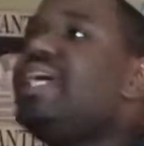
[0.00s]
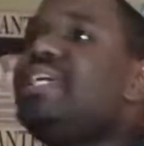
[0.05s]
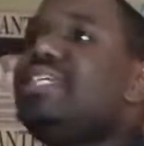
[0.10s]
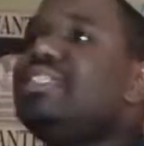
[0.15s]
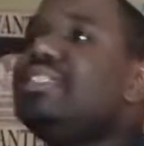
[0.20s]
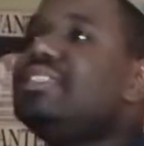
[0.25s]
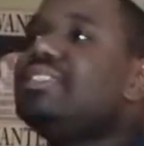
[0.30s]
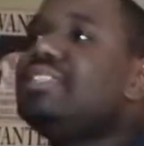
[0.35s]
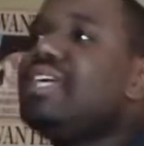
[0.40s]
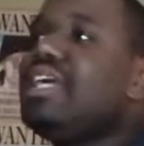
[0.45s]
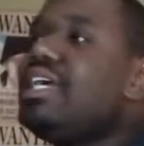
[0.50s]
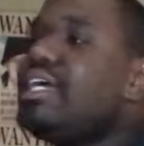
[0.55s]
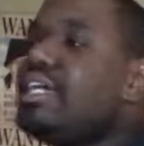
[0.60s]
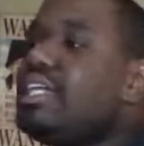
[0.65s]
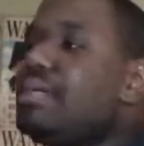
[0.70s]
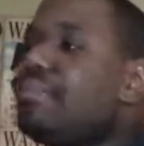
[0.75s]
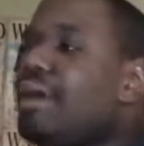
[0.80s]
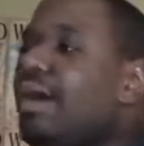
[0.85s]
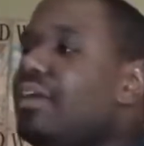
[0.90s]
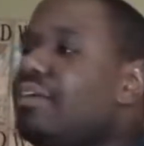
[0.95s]
ain't thinking
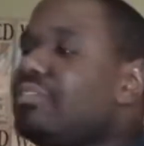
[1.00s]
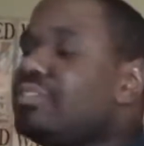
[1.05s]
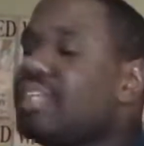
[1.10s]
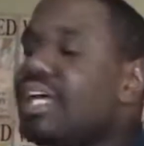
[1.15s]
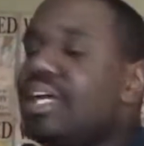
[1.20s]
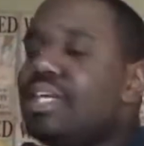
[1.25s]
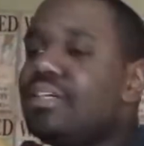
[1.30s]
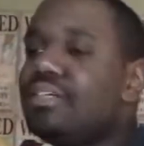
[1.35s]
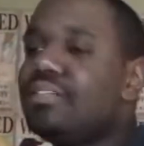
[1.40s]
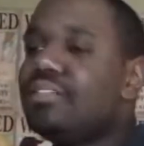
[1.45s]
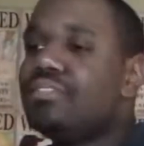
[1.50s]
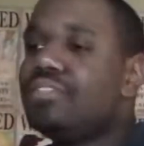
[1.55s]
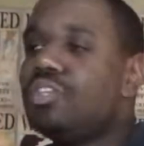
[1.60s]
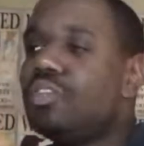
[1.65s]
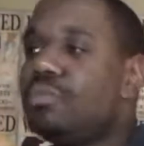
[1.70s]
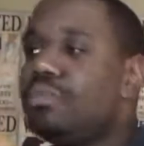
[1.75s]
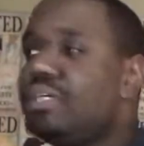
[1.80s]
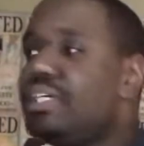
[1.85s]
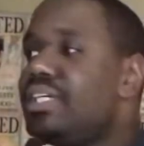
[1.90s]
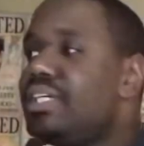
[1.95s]
about,
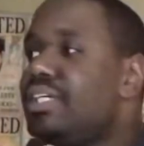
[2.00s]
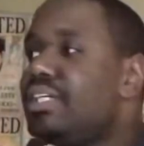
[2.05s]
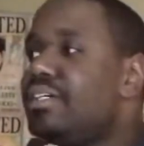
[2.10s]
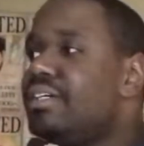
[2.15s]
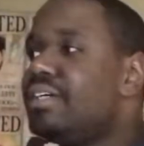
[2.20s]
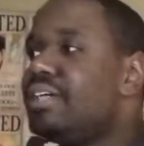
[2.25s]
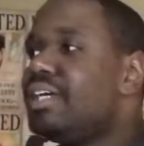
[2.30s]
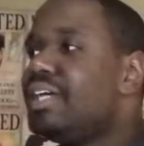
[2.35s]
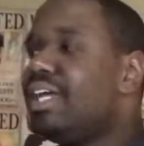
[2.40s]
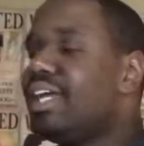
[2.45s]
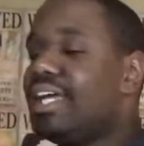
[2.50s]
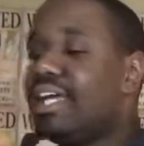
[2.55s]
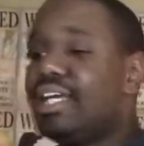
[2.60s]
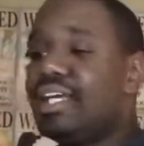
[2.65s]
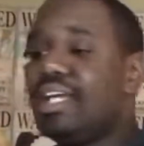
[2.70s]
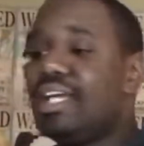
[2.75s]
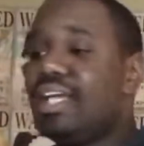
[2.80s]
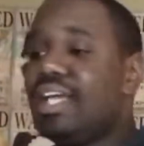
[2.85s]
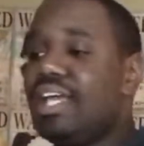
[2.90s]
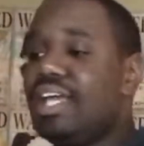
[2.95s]
nobody
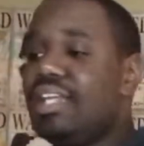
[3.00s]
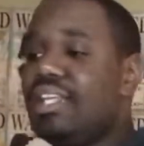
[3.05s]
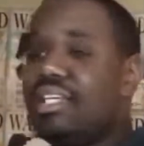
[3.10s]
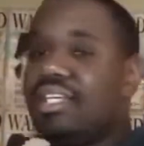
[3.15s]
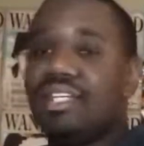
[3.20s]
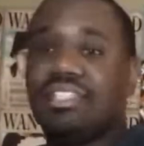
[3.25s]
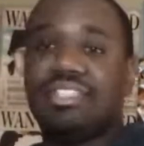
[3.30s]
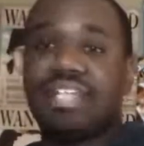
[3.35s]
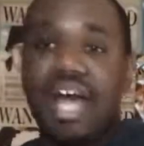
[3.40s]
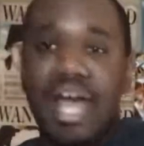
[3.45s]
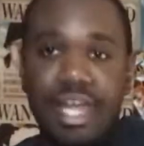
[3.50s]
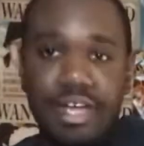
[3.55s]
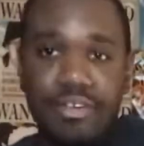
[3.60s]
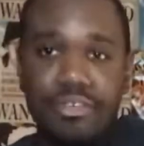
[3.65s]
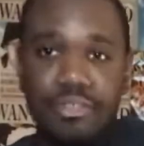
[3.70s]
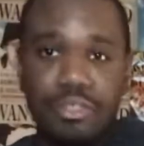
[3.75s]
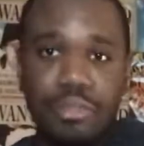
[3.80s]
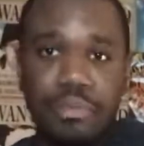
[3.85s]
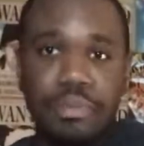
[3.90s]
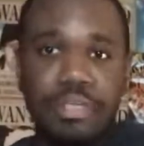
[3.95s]
in the entire
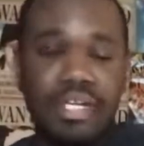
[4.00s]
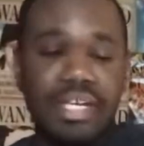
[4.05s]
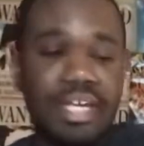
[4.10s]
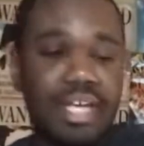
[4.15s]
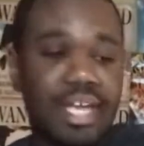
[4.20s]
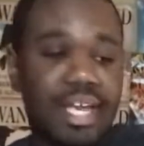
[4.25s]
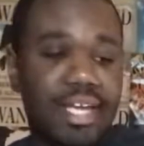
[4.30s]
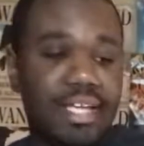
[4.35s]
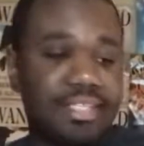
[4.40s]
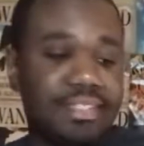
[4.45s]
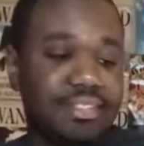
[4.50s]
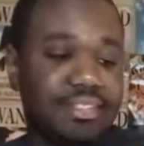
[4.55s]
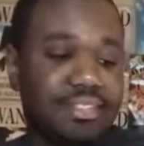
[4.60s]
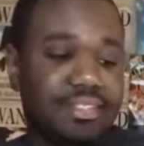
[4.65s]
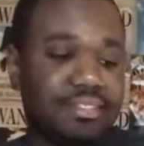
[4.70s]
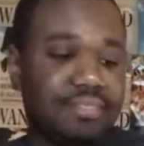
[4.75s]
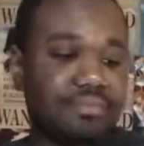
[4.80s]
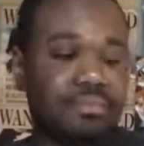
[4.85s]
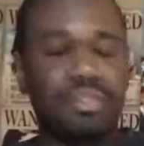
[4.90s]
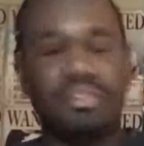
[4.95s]
group is,
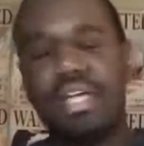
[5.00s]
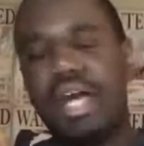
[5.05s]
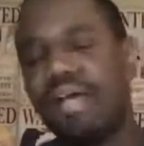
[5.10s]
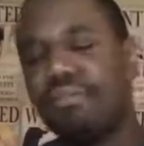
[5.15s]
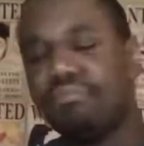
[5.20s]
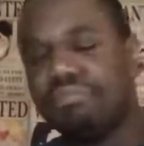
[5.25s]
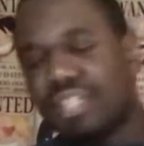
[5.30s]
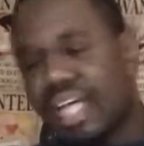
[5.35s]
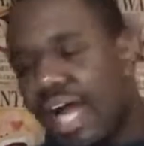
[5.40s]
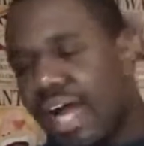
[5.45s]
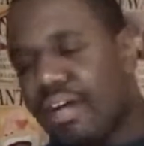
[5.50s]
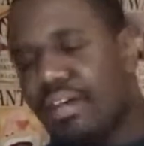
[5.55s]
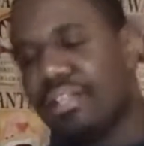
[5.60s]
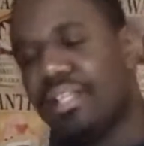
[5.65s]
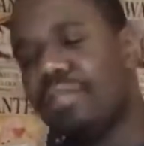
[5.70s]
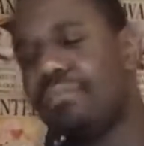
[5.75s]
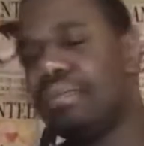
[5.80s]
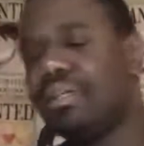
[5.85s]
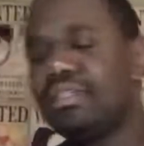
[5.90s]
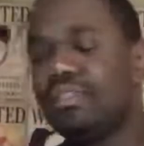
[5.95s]
well, not
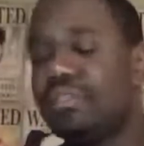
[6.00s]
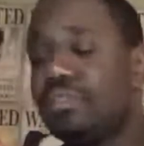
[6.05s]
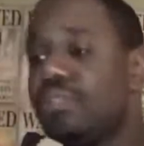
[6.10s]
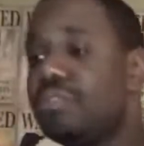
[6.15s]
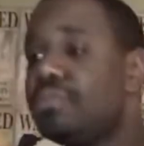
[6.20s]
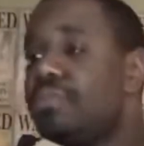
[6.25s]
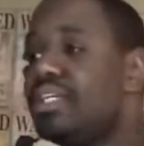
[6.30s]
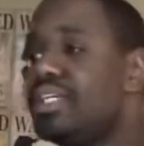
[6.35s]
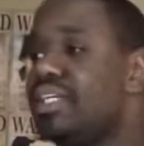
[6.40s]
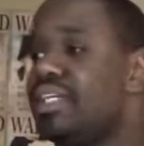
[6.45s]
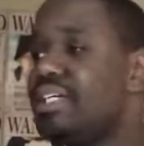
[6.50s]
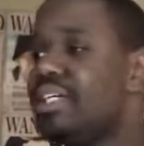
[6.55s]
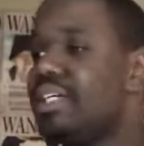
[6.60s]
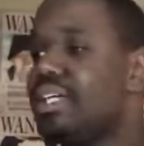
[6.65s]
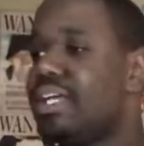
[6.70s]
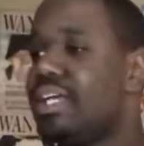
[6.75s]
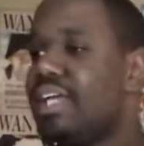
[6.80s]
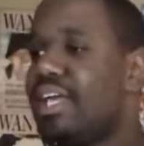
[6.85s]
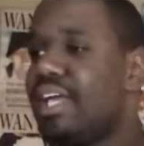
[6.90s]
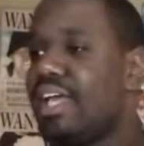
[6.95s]
entirely, but nobody
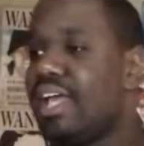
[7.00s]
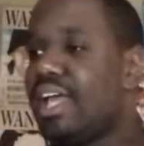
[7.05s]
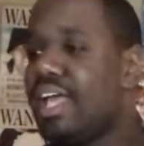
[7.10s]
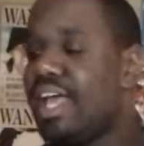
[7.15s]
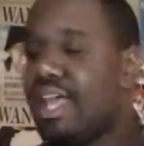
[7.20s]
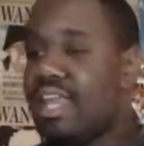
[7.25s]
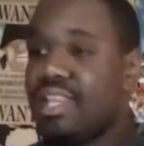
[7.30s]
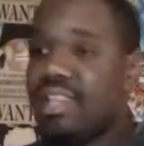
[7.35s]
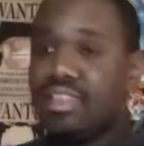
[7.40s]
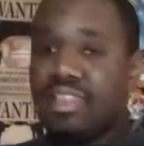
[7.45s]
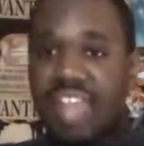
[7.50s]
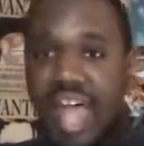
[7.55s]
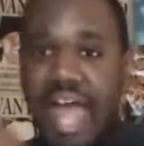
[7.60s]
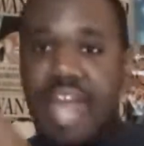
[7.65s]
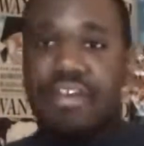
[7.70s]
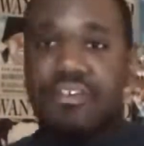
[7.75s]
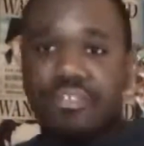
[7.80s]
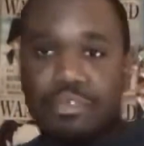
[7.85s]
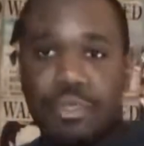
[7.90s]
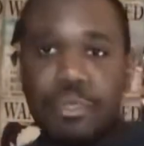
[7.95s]
in
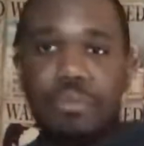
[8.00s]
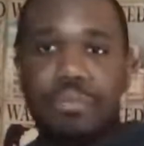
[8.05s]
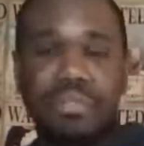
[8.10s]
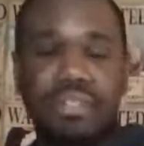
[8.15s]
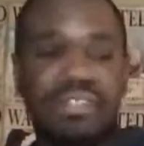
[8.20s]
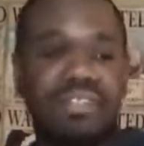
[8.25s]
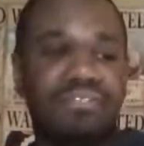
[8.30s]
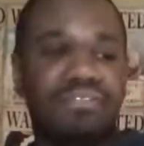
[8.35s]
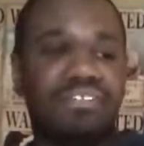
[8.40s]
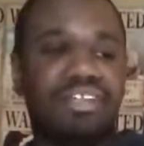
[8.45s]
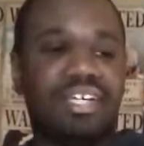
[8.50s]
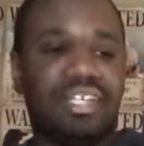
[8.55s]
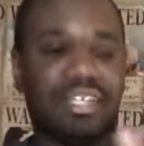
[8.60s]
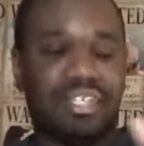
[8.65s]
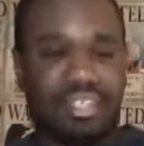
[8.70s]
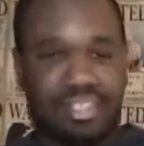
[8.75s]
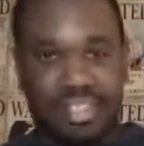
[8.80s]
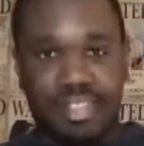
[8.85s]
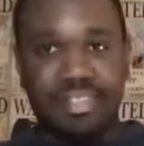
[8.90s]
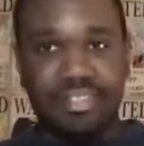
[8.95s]
that group
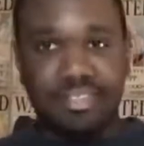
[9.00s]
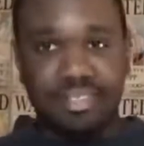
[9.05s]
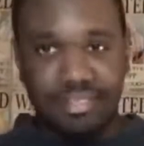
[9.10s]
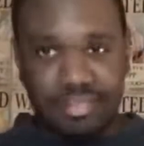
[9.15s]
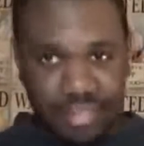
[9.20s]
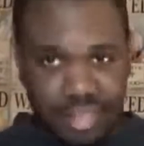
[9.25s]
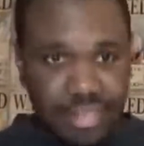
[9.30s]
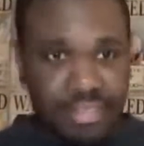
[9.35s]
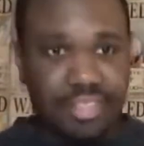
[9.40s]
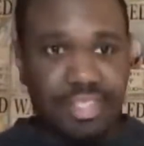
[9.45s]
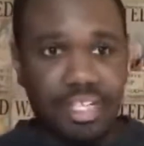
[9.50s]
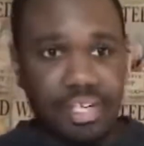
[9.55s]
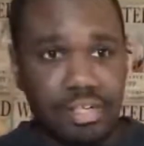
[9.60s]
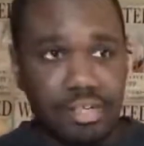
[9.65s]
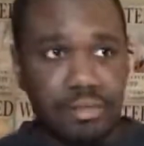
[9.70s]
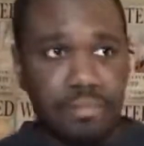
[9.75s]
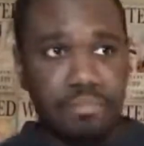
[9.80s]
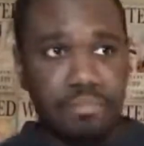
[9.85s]
can consider